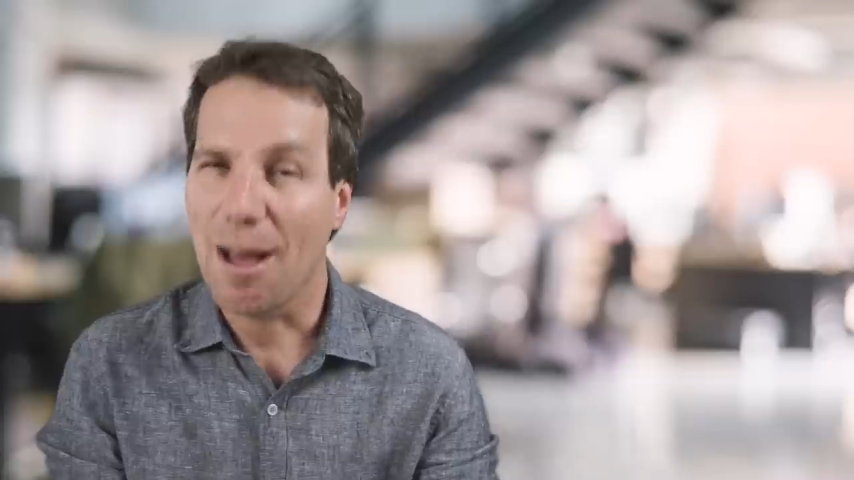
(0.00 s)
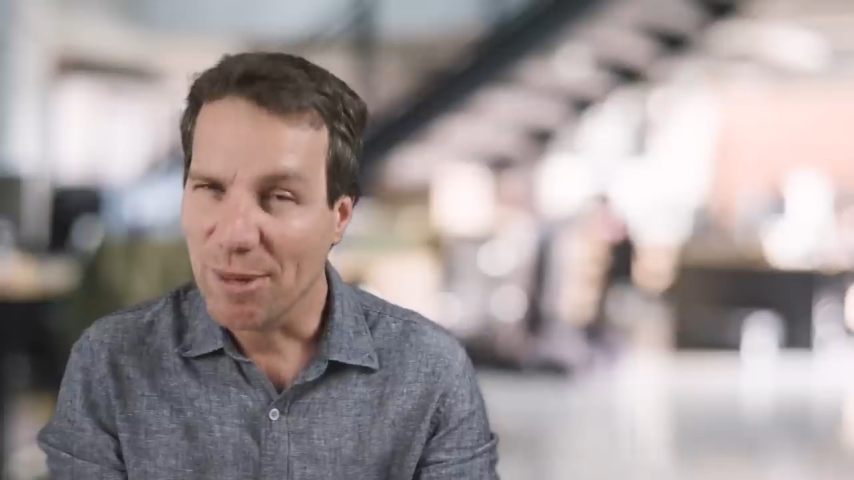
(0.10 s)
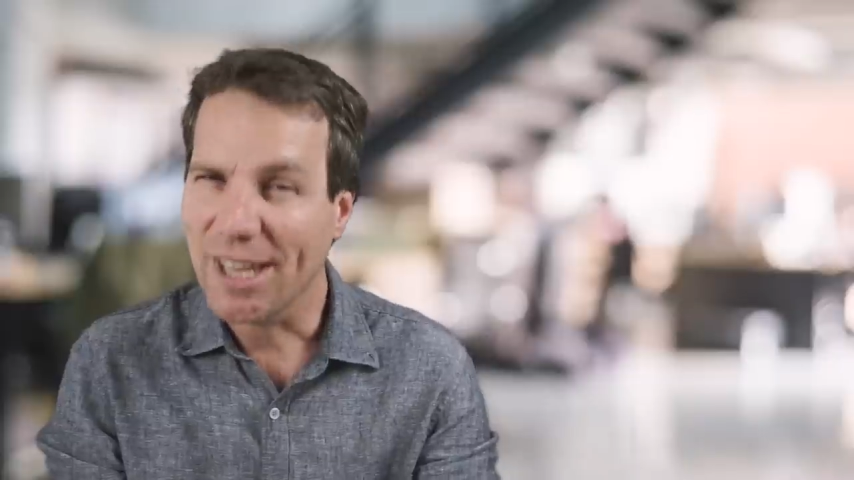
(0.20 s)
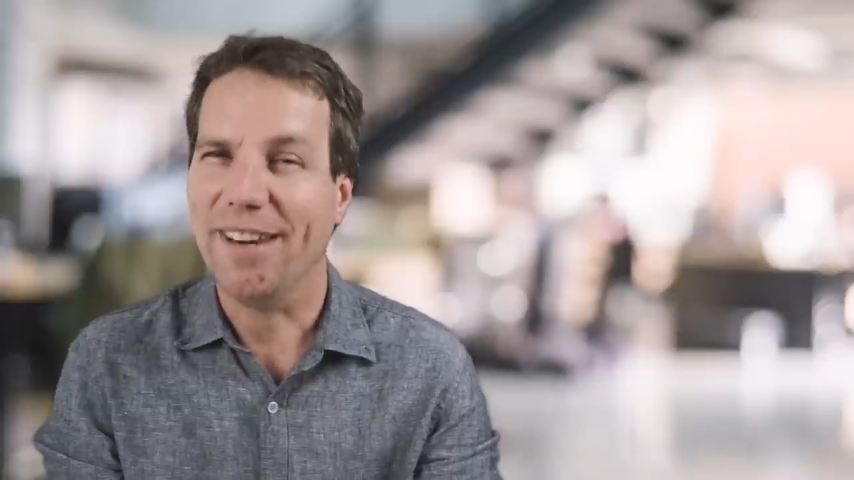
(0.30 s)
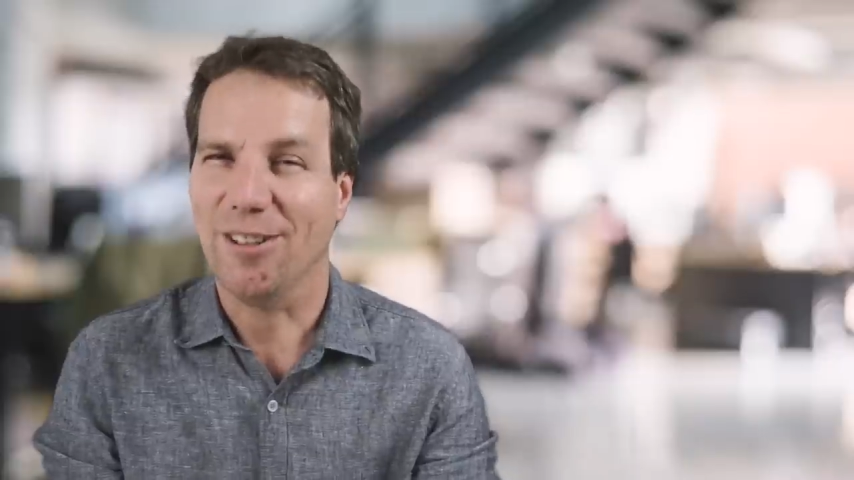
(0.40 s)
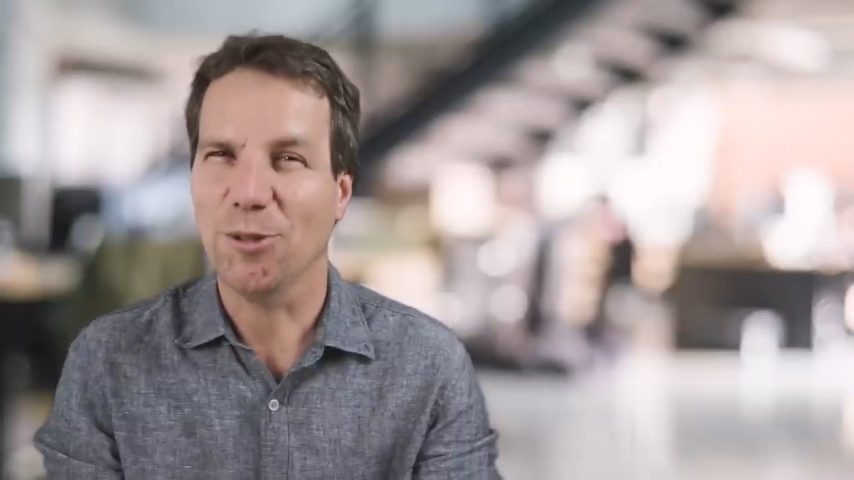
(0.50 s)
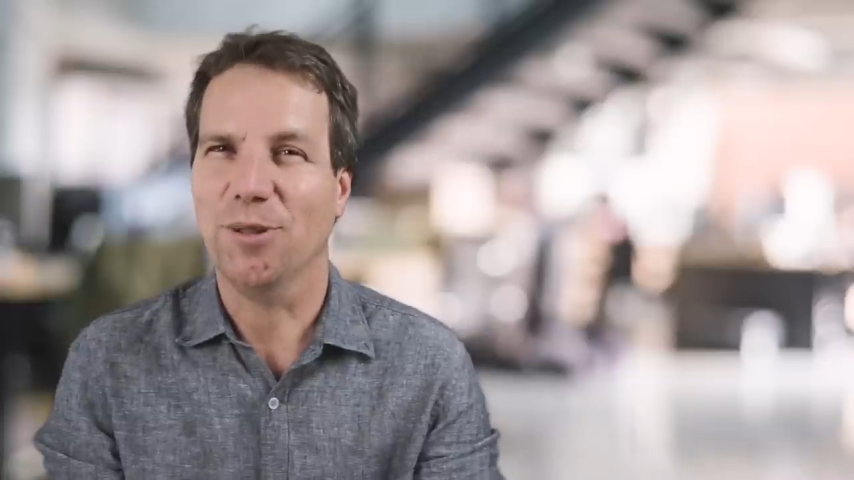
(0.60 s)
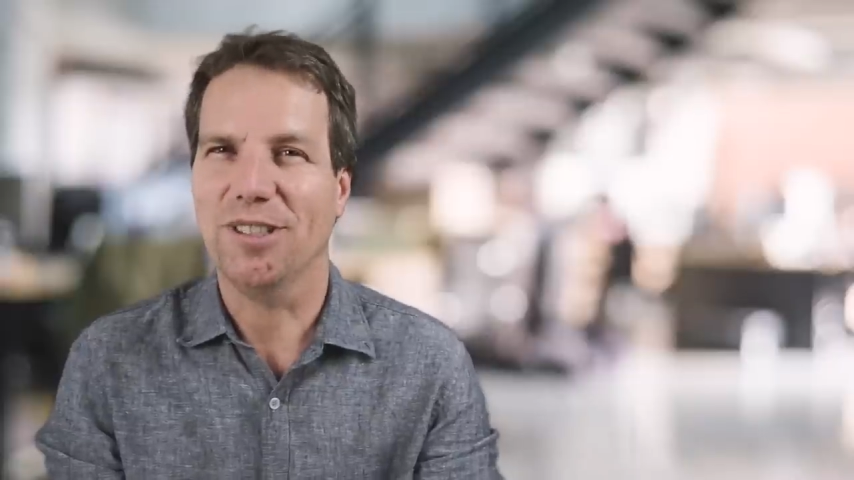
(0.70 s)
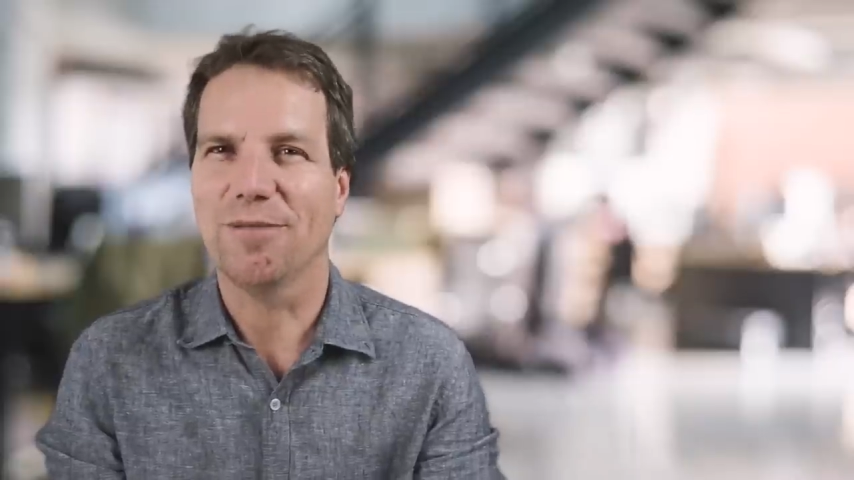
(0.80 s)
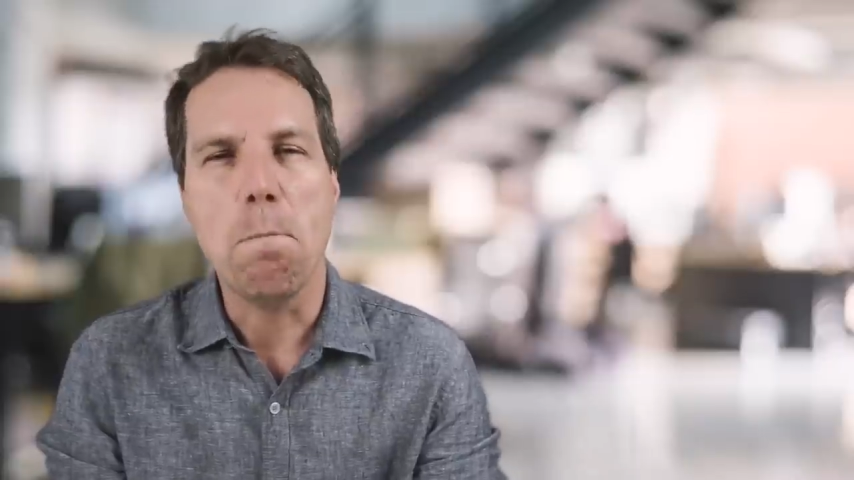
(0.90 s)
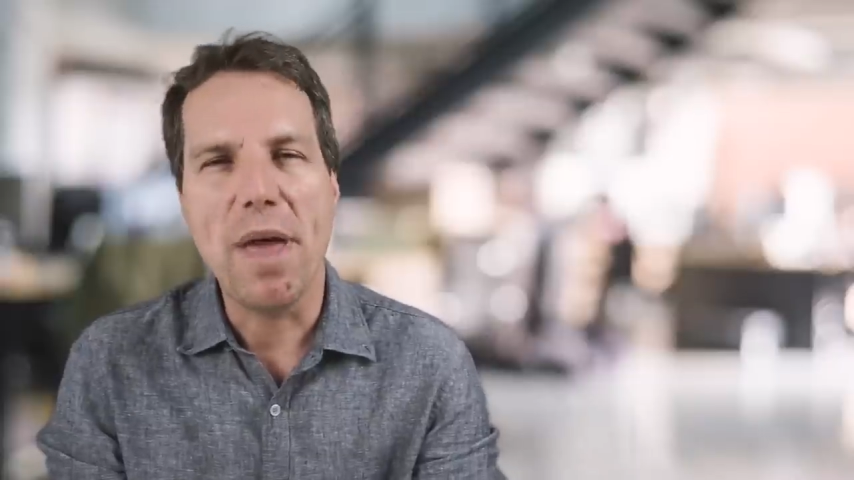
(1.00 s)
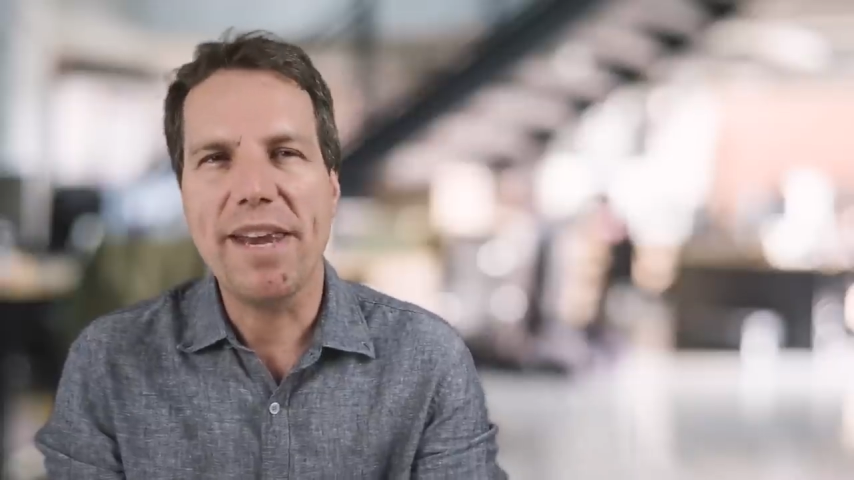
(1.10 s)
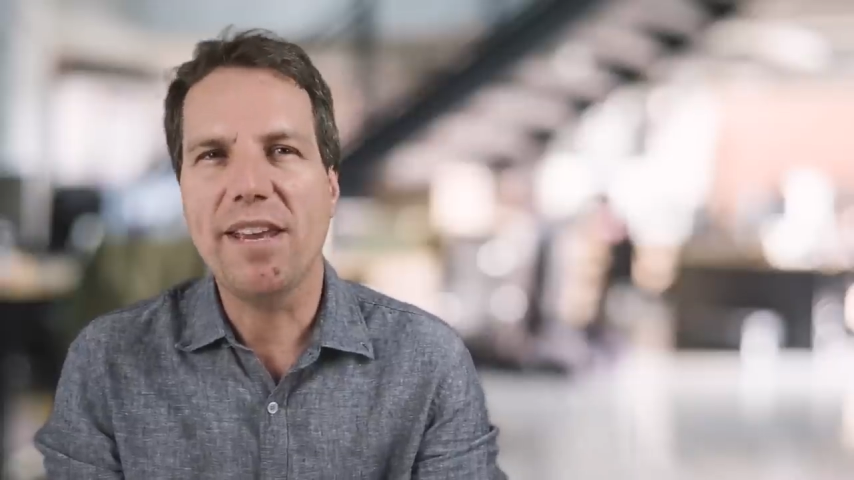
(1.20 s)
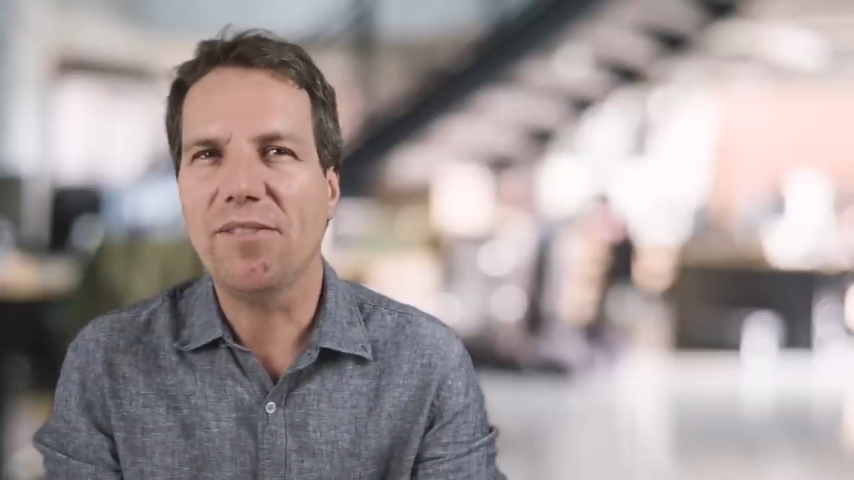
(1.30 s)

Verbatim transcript: I'm getting to it. Many